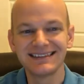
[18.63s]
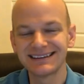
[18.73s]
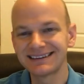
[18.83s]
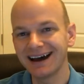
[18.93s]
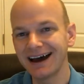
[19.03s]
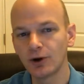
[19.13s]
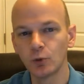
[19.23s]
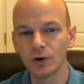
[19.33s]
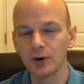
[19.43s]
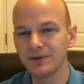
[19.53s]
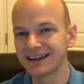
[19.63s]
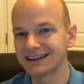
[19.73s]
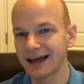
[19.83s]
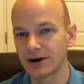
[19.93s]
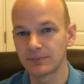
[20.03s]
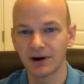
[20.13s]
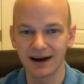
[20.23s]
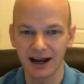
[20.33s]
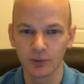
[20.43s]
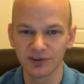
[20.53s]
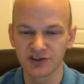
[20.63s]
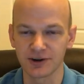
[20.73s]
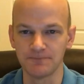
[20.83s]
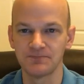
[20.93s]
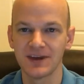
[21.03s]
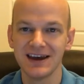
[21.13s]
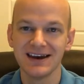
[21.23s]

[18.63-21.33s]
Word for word: the title will be clouded upon acquisition.